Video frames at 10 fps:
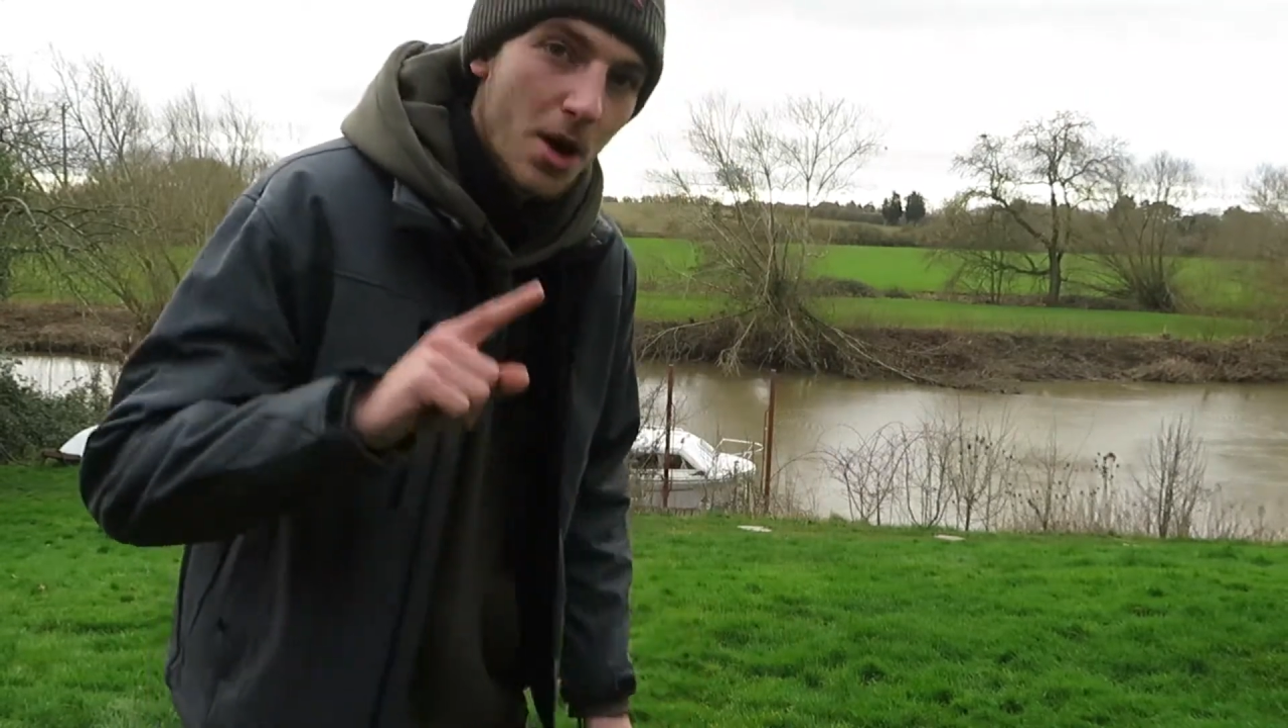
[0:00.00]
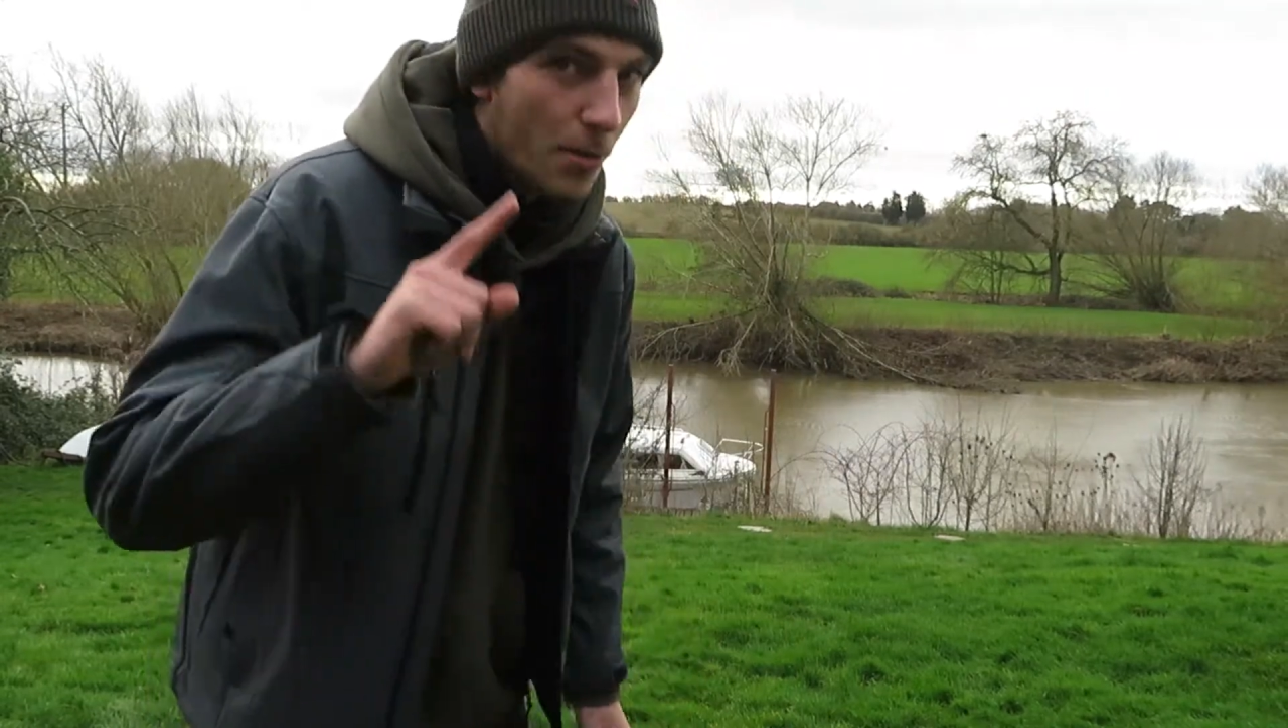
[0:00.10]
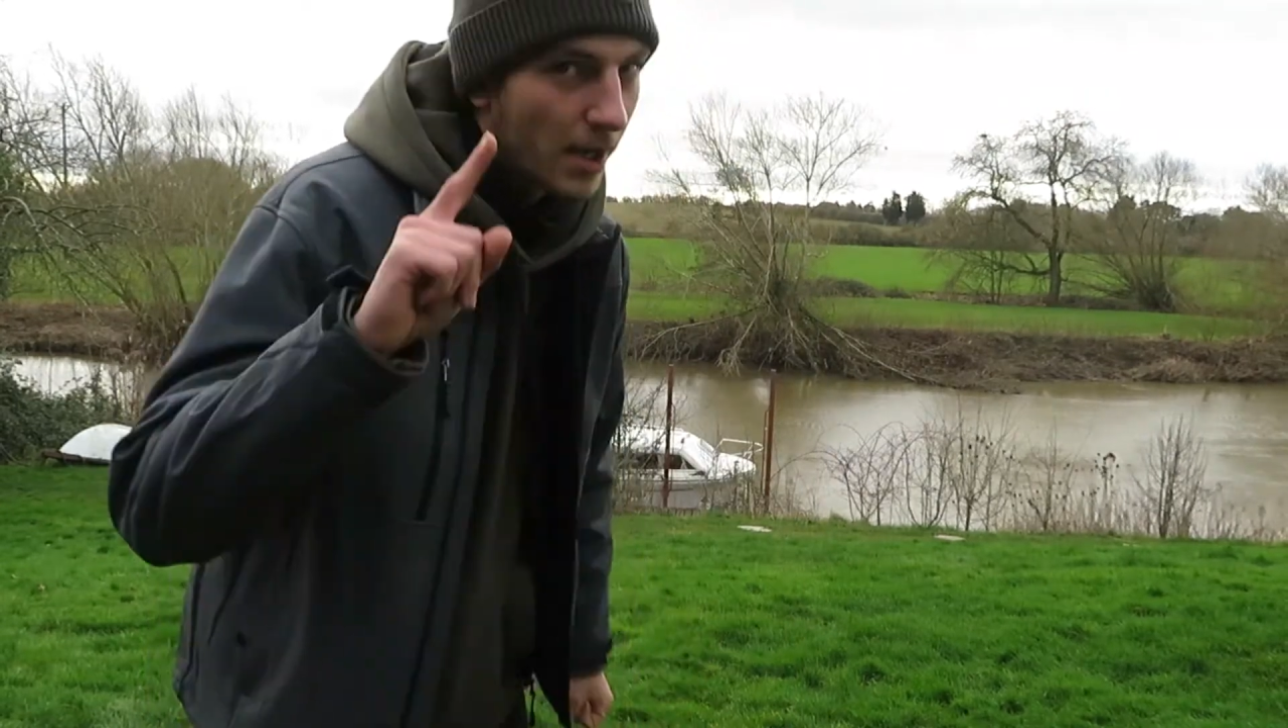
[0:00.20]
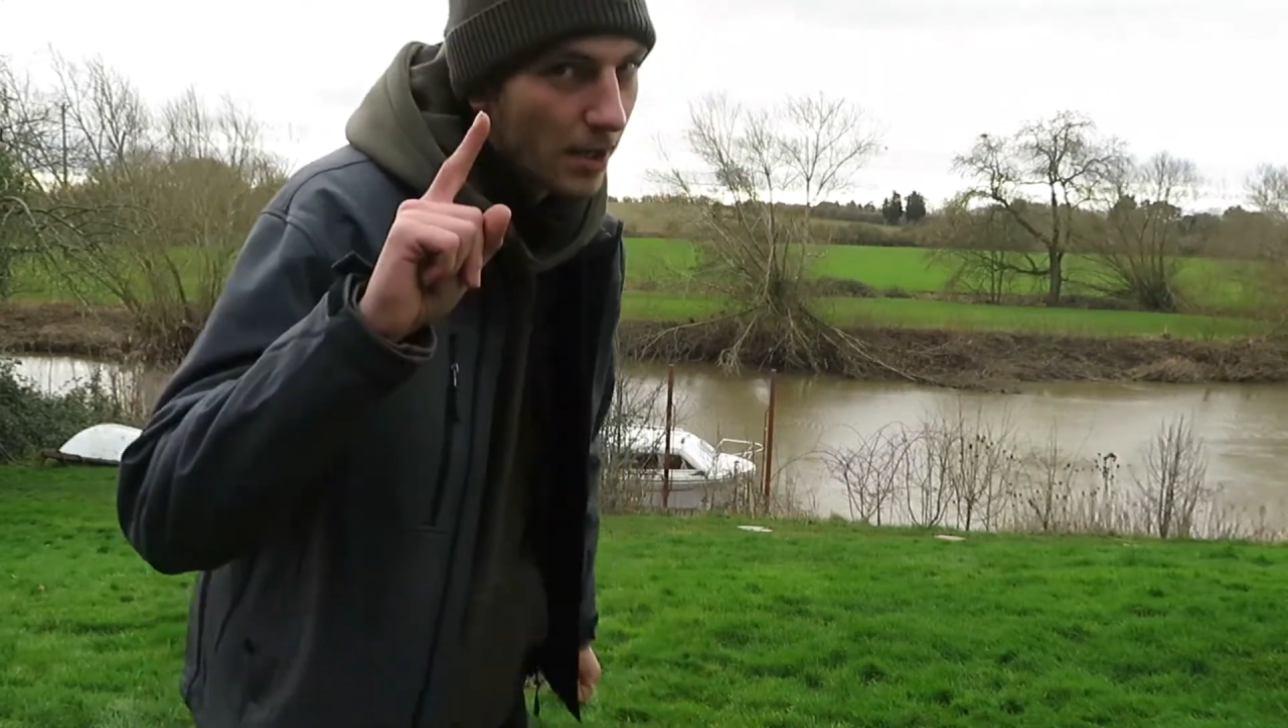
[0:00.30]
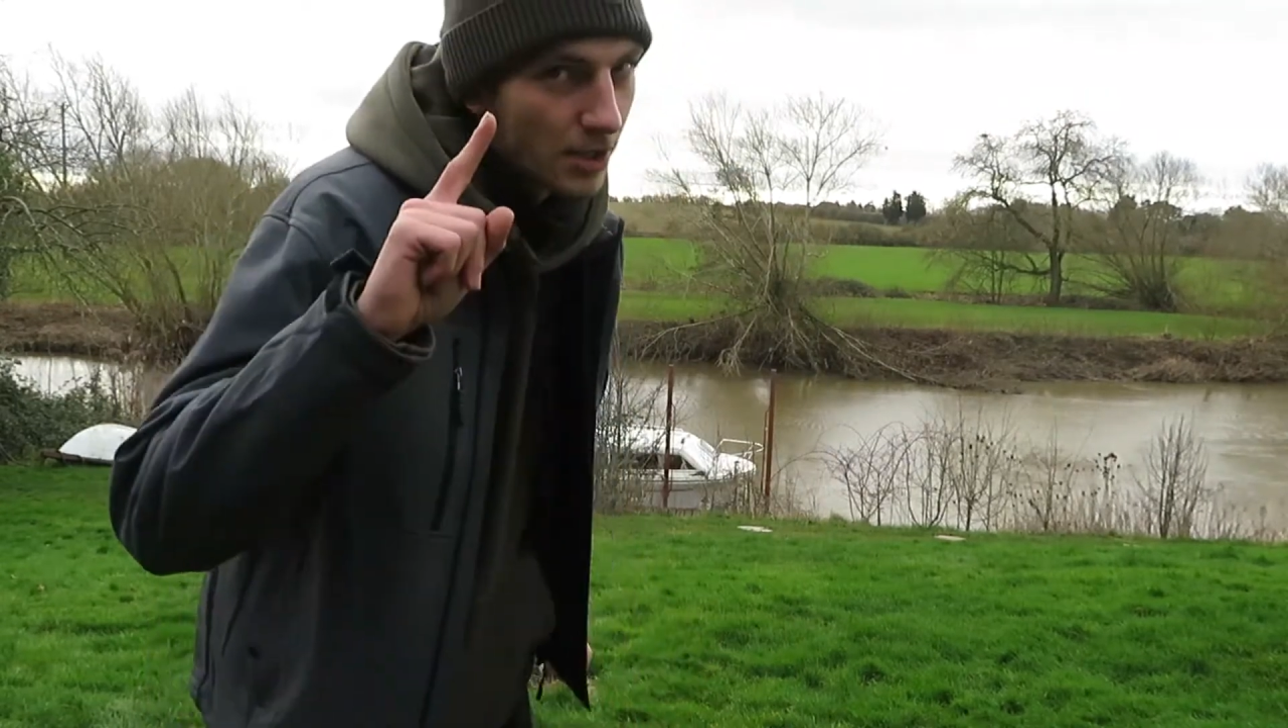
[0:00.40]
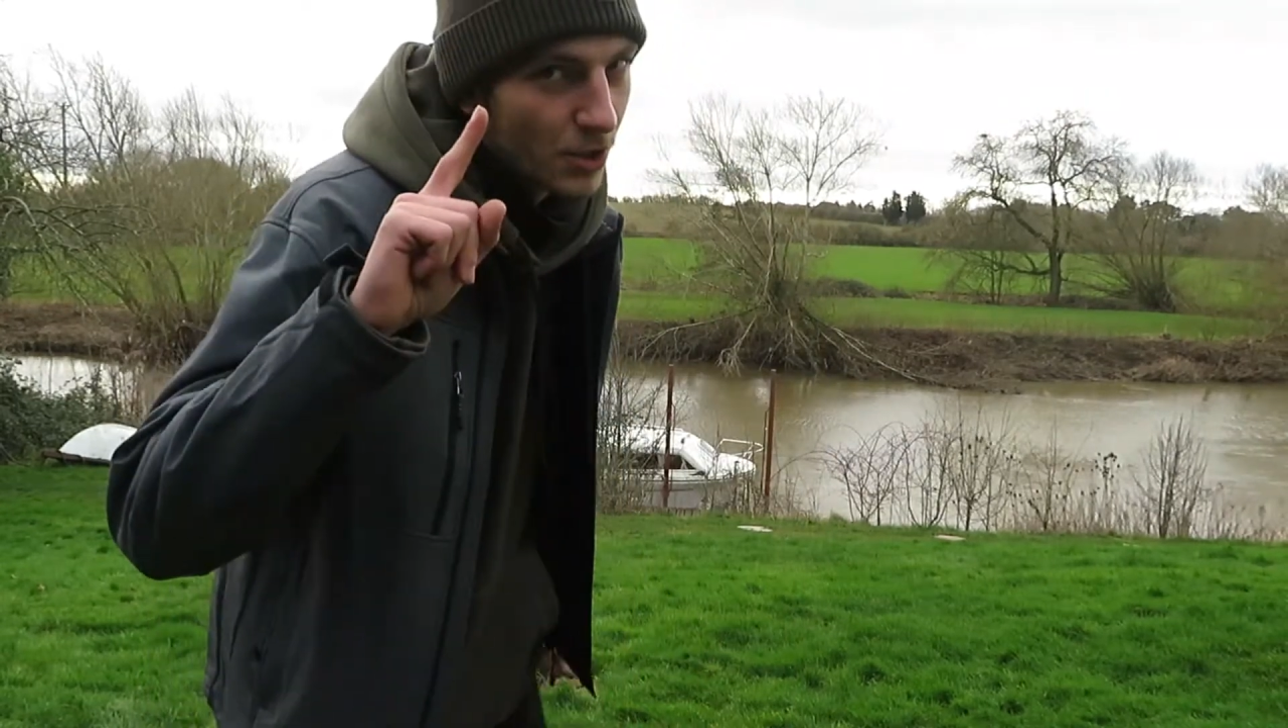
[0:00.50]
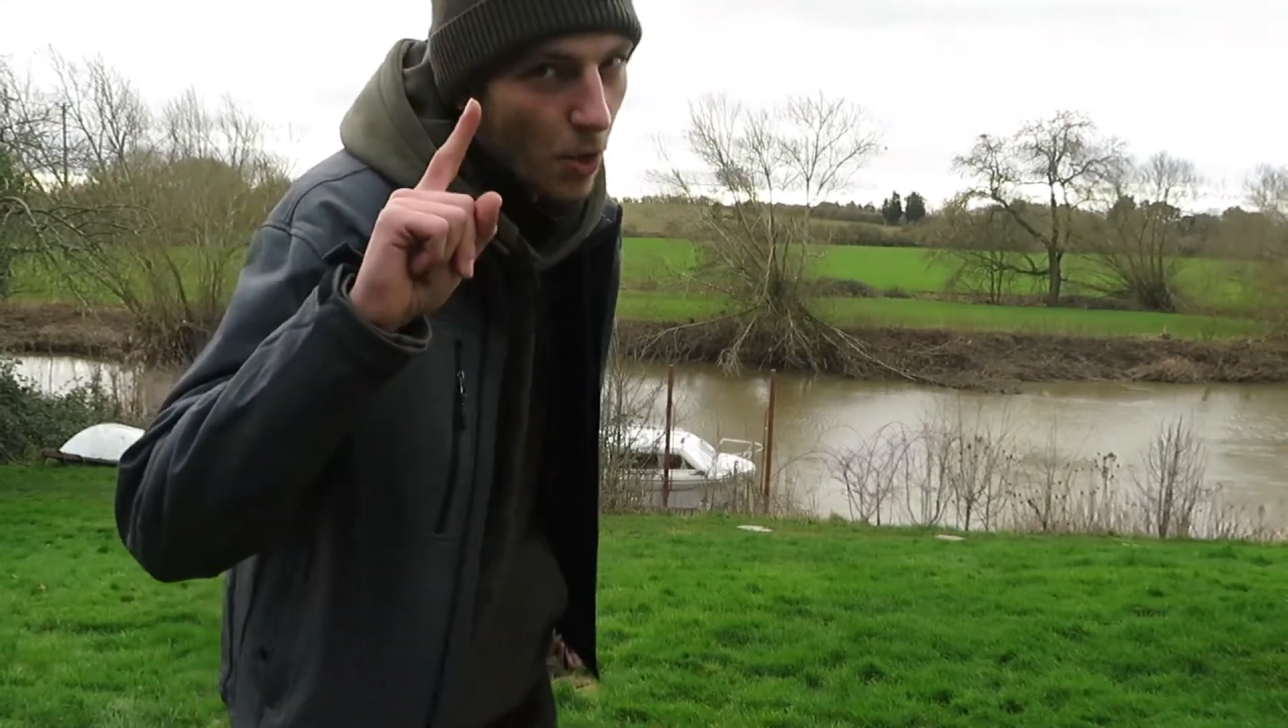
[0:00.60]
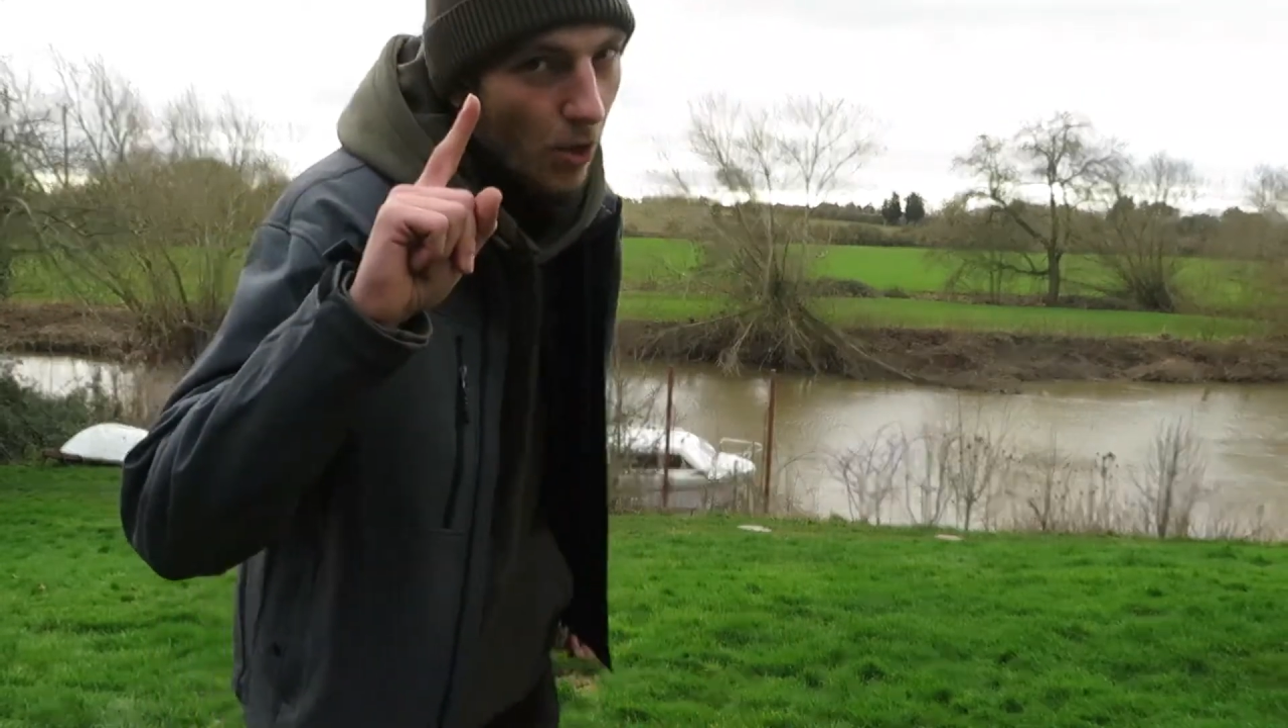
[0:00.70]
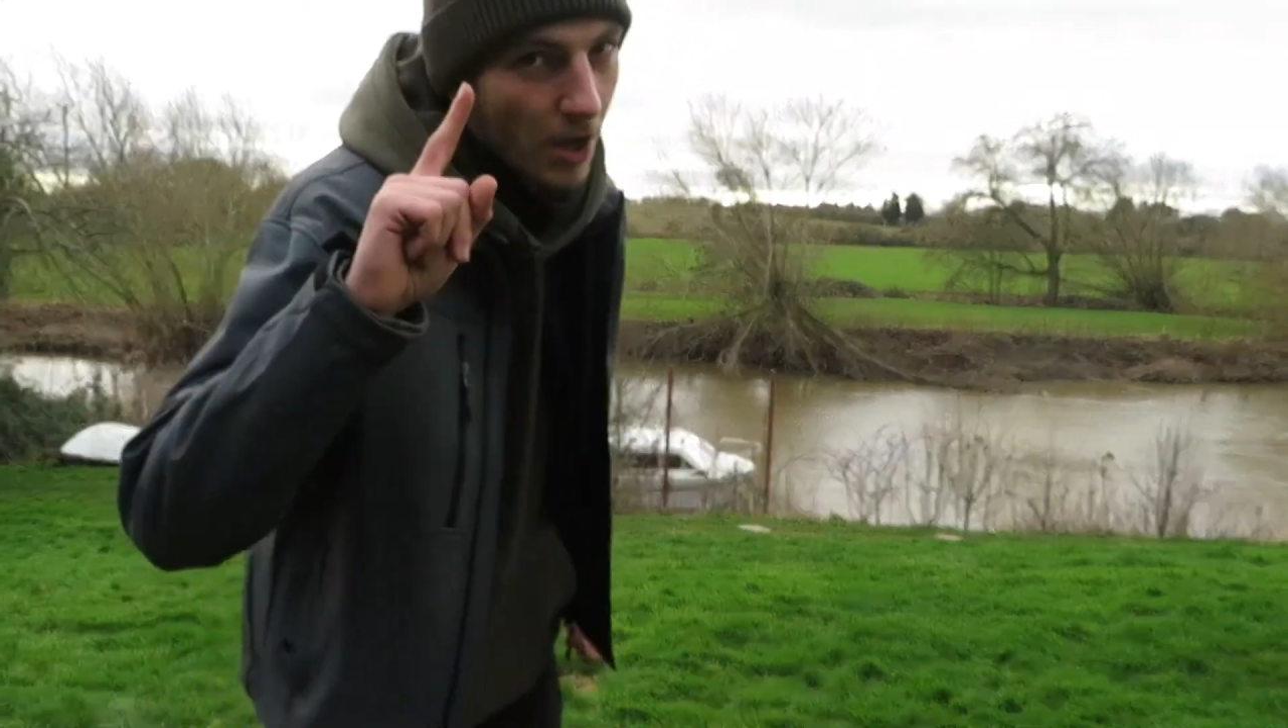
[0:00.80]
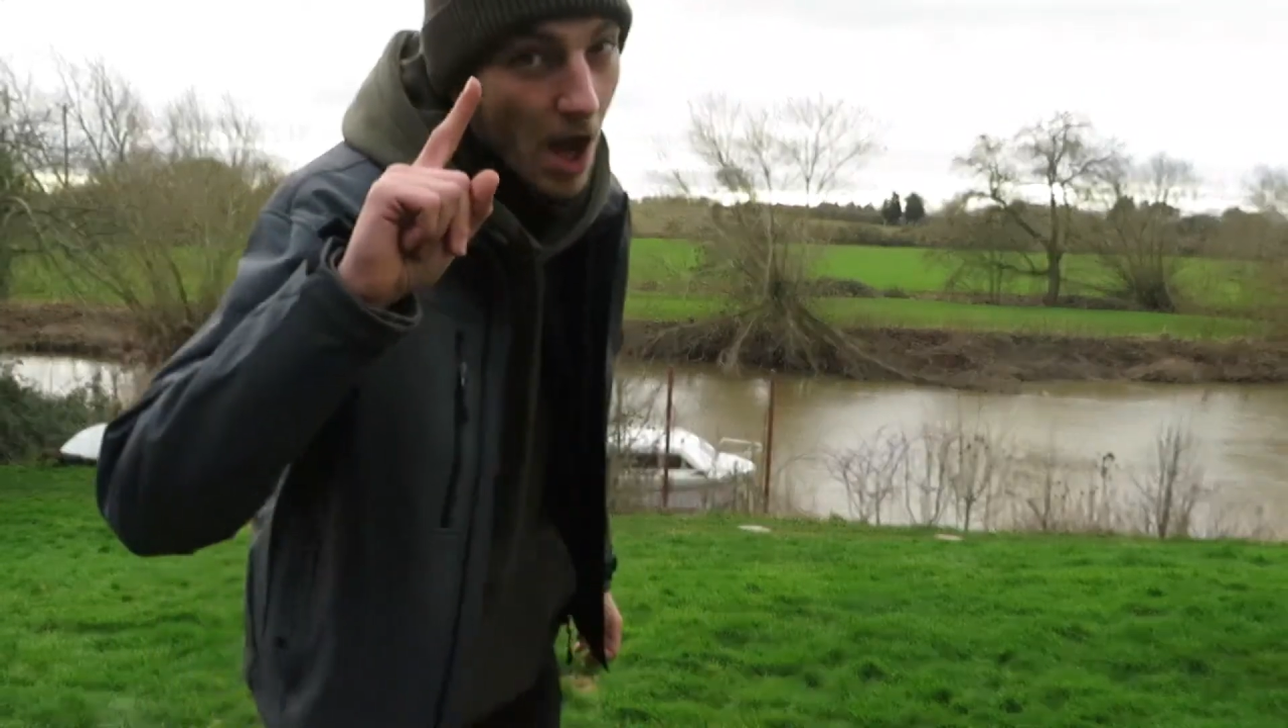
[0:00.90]
we're gonna
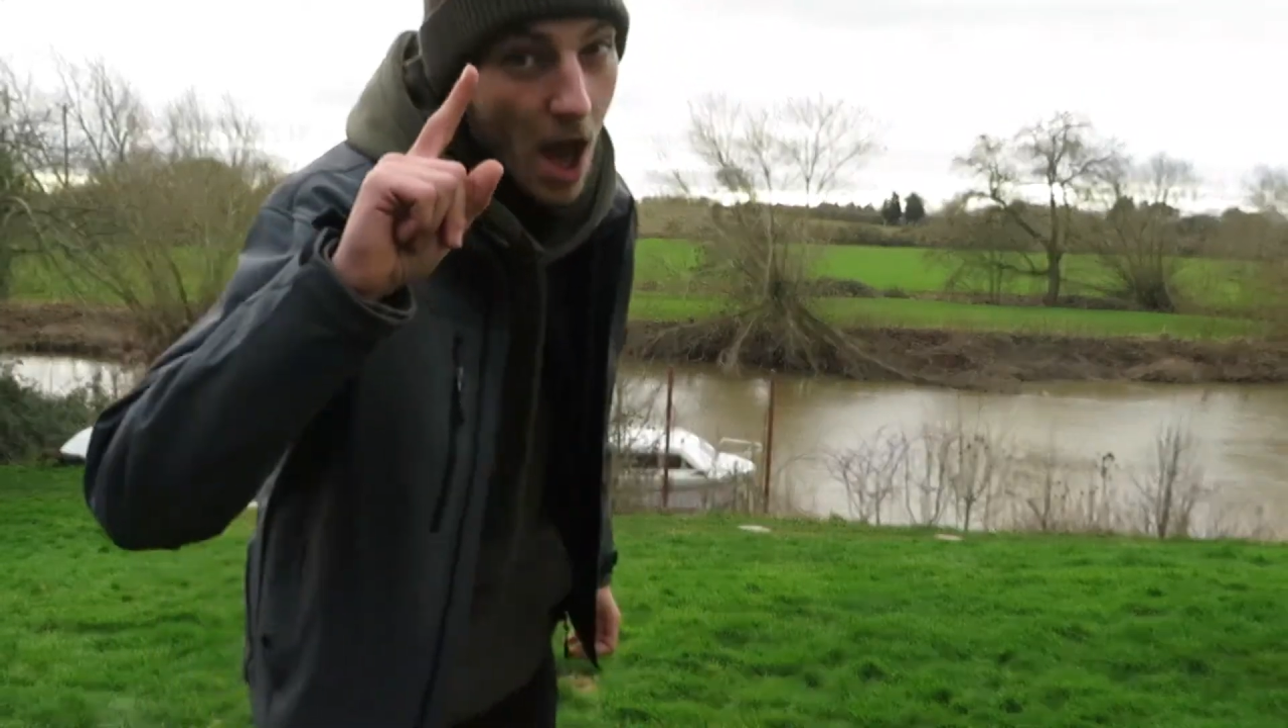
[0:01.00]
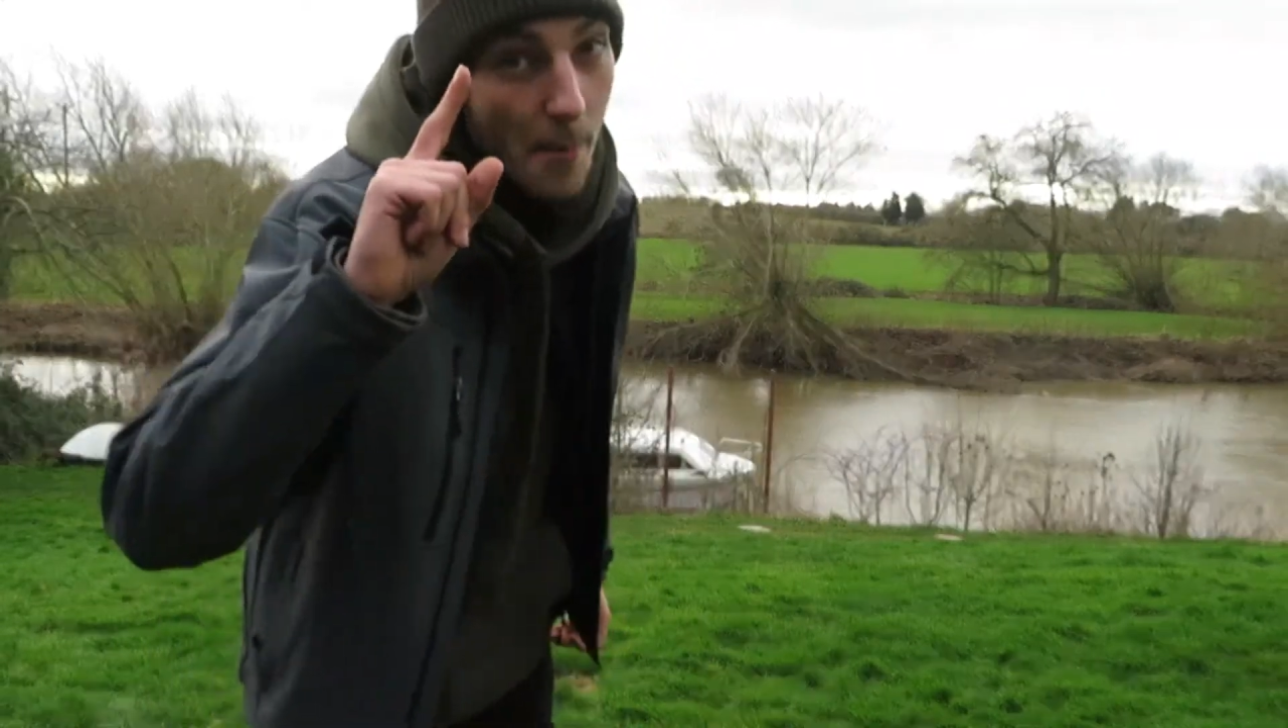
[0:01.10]
talk